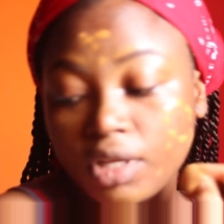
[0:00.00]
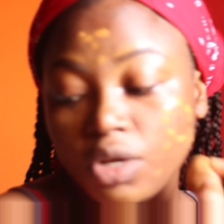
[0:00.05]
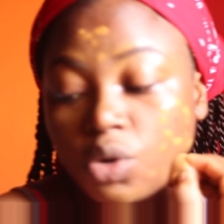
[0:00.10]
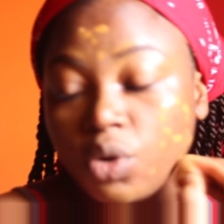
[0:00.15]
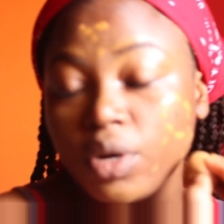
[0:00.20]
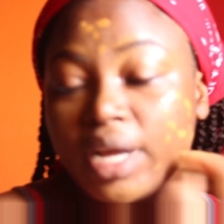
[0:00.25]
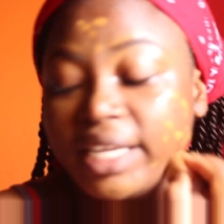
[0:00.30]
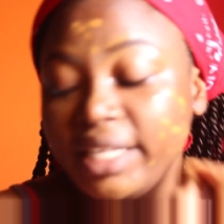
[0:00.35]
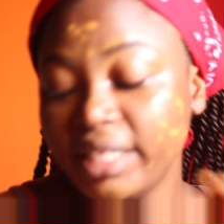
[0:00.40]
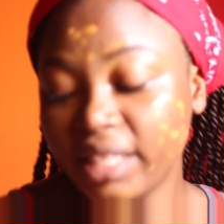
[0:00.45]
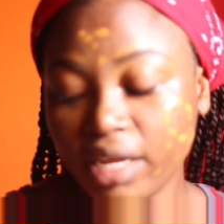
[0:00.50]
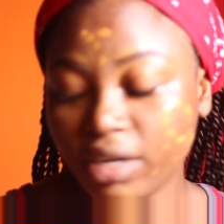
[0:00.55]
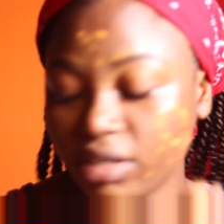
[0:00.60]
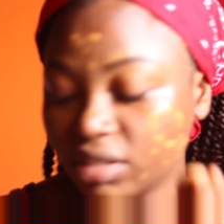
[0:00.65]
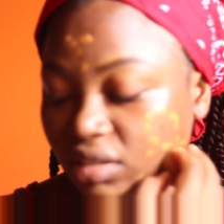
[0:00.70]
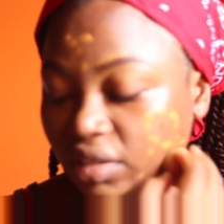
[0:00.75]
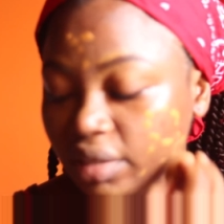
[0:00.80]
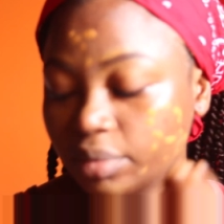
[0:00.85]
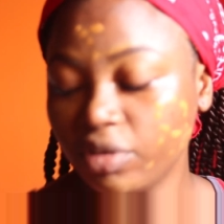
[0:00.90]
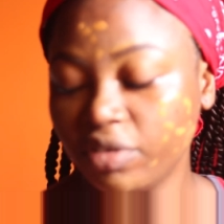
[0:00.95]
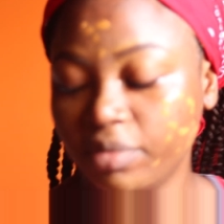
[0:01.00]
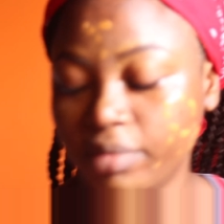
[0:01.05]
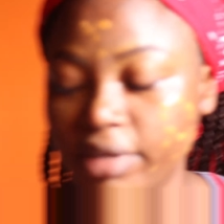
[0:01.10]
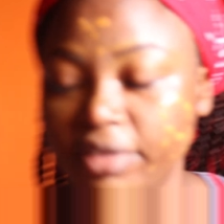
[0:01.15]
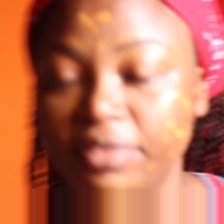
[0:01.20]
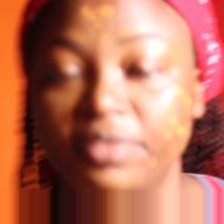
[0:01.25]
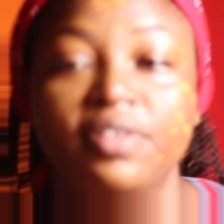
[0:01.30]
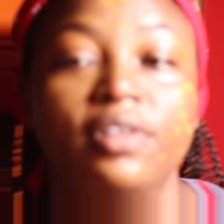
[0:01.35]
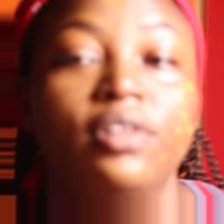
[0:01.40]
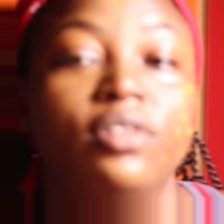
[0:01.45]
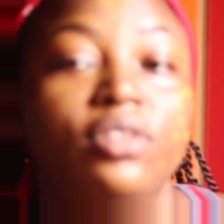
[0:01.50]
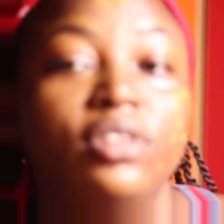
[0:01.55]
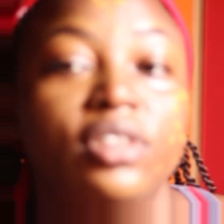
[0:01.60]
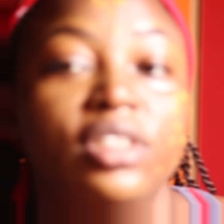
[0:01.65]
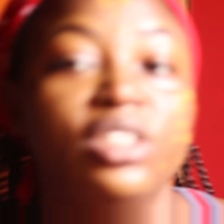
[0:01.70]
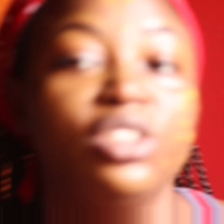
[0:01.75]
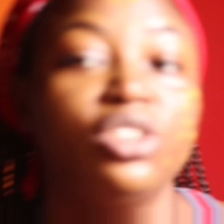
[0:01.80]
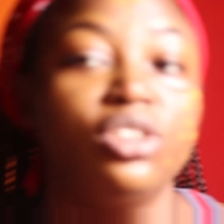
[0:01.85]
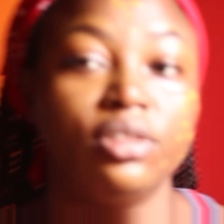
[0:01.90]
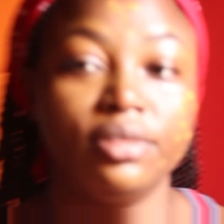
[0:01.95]
Oh, I didn't tell you the name of my
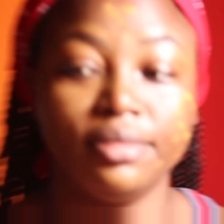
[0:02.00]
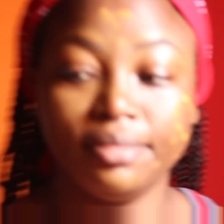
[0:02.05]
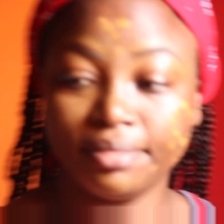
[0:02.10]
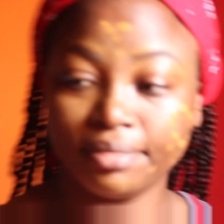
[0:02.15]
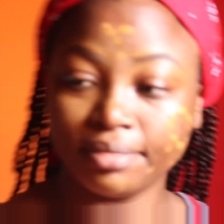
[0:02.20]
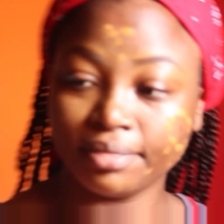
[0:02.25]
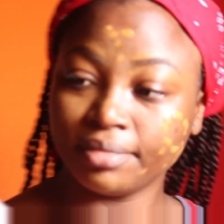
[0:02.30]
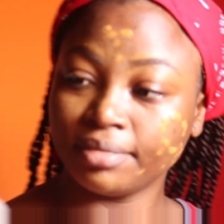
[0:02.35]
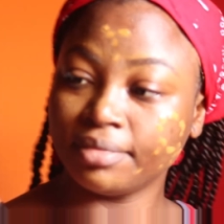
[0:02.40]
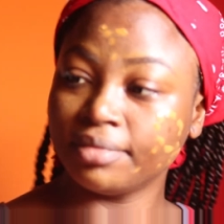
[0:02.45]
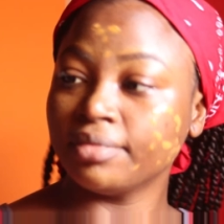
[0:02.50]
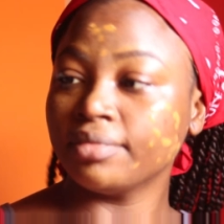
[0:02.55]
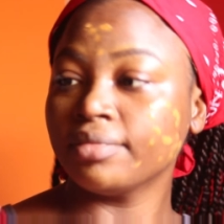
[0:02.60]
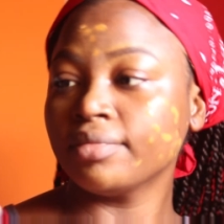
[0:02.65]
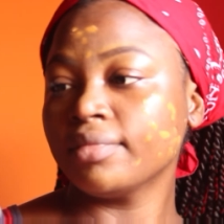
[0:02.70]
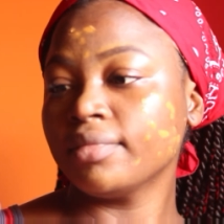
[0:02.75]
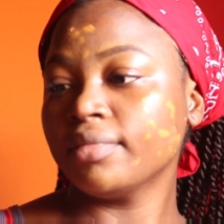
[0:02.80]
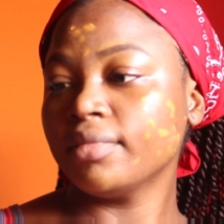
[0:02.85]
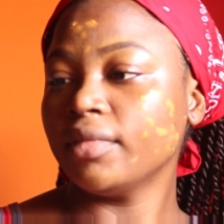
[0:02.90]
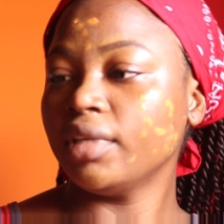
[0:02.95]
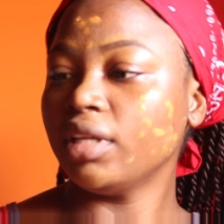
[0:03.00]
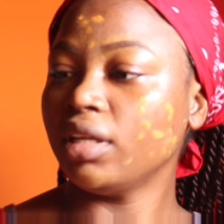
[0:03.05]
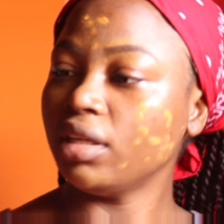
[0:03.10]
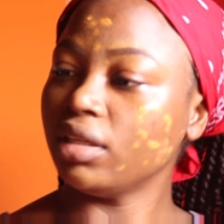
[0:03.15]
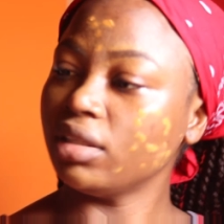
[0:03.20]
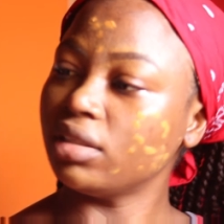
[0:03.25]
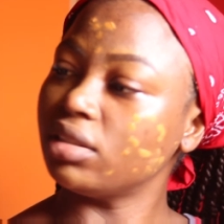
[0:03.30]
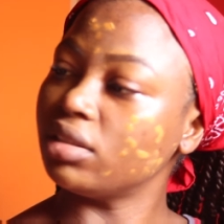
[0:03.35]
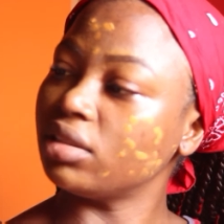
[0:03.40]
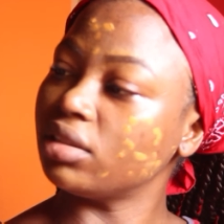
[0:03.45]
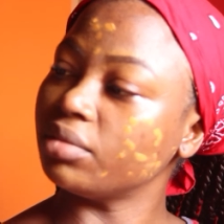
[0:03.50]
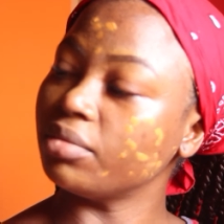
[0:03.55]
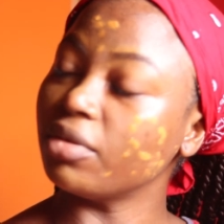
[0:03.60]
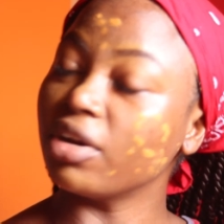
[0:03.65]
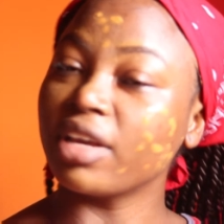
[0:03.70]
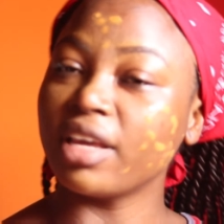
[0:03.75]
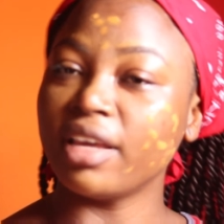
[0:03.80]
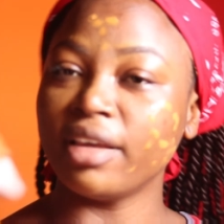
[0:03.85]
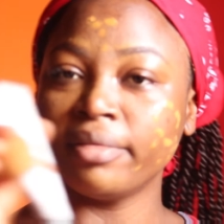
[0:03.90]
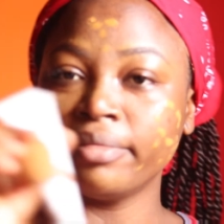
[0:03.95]
foundation. It's
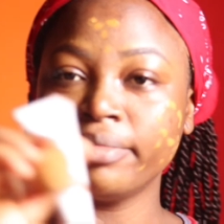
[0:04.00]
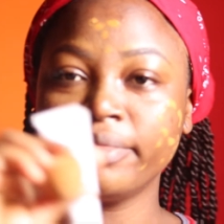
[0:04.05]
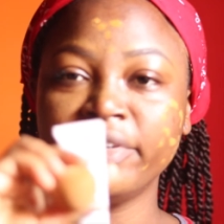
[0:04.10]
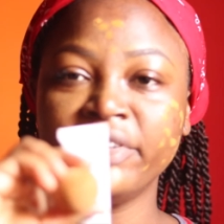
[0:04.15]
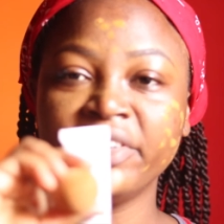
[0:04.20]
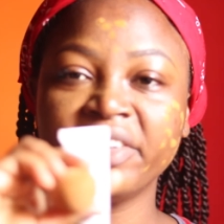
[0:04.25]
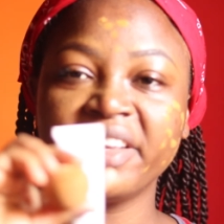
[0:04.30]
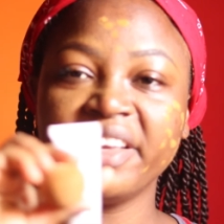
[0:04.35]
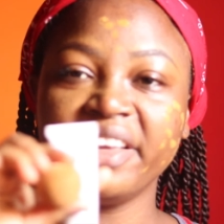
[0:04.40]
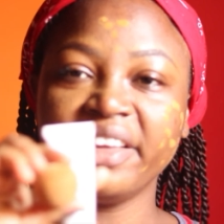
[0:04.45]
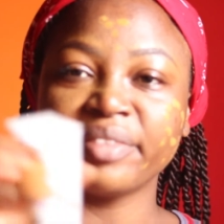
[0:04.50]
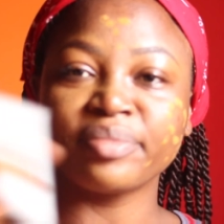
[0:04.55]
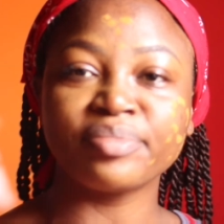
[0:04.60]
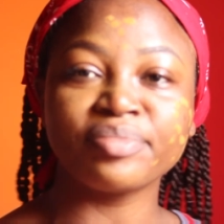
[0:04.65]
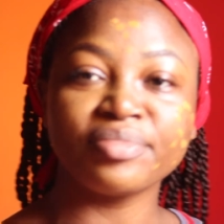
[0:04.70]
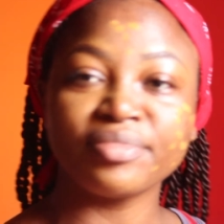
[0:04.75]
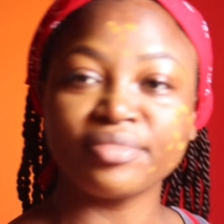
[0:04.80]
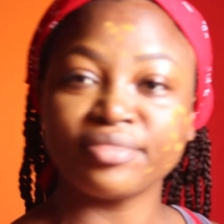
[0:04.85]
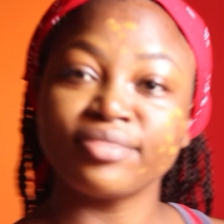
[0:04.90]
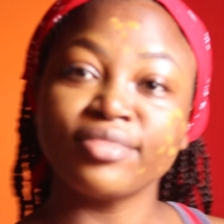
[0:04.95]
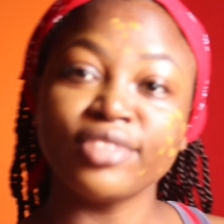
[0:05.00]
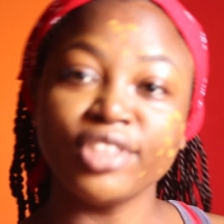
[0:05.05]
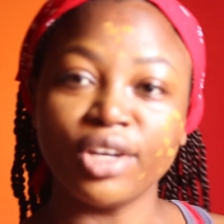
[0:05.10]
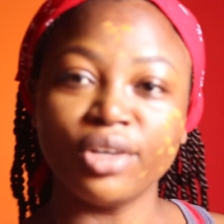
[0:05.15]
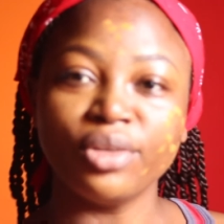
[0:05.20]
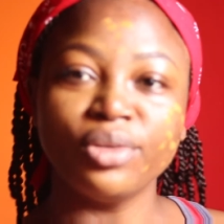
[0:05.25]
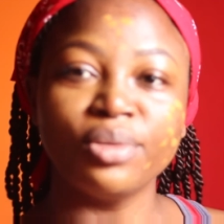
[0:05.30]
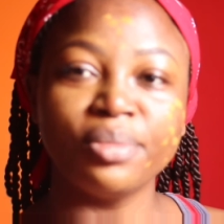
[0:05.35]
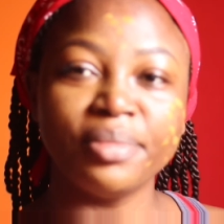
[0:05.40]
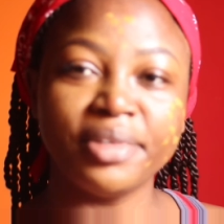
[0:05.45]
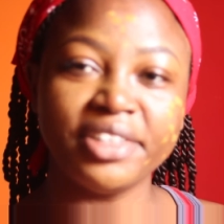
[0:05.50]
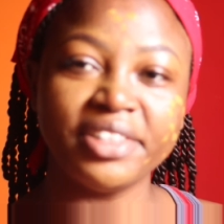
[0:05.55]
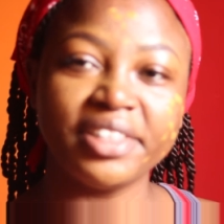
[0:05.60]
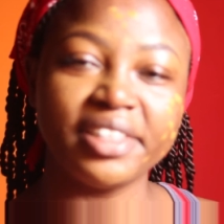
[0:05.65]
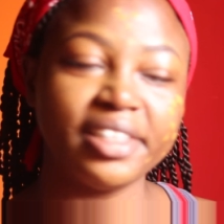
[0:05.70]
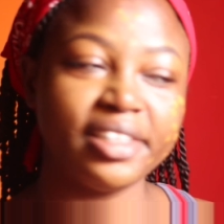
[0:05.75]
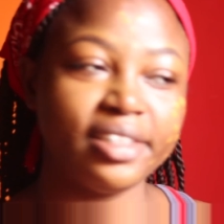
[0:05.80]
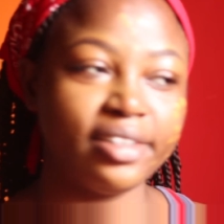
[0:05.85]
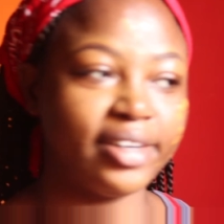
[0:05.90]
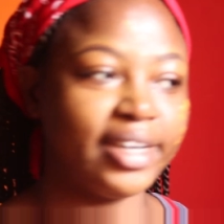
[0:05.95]
okay, Mary Kay. Y'all know Mary
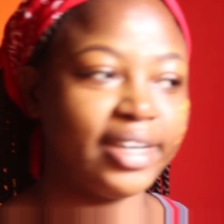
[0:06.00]
Kay,